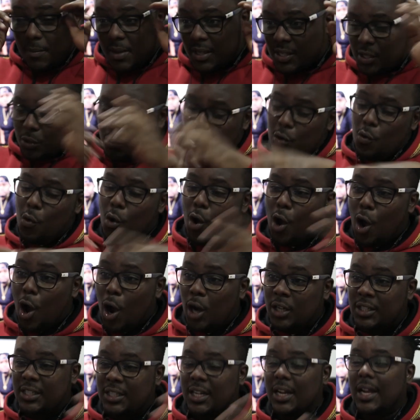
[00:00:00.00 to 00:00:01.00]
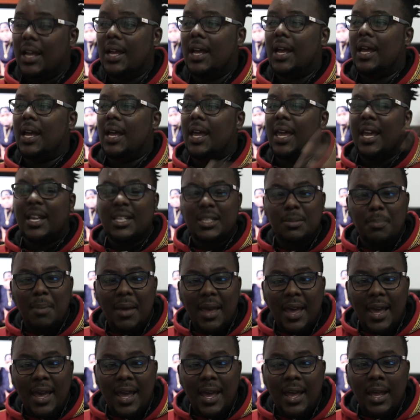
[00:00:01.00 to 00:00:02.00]
me Stewart,
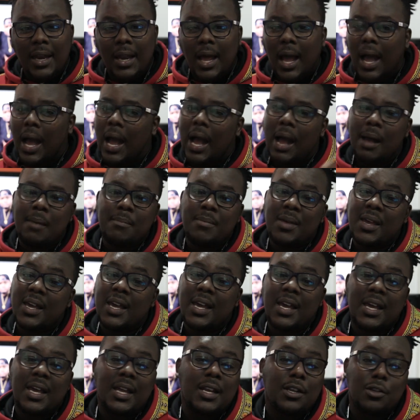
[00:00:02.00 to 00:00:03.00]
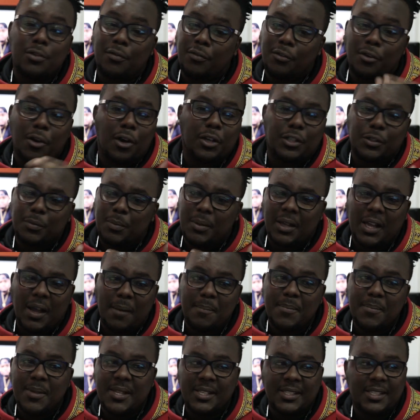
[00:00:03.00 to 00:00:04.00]
X-Men, man, you've got me
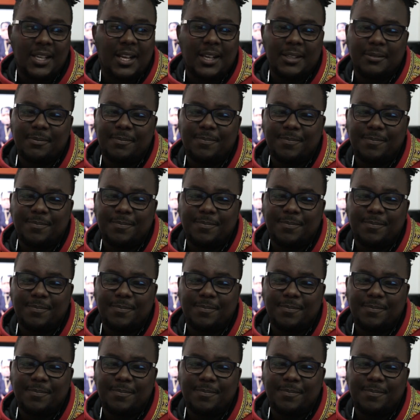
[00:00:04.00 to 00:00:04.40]
kabisa.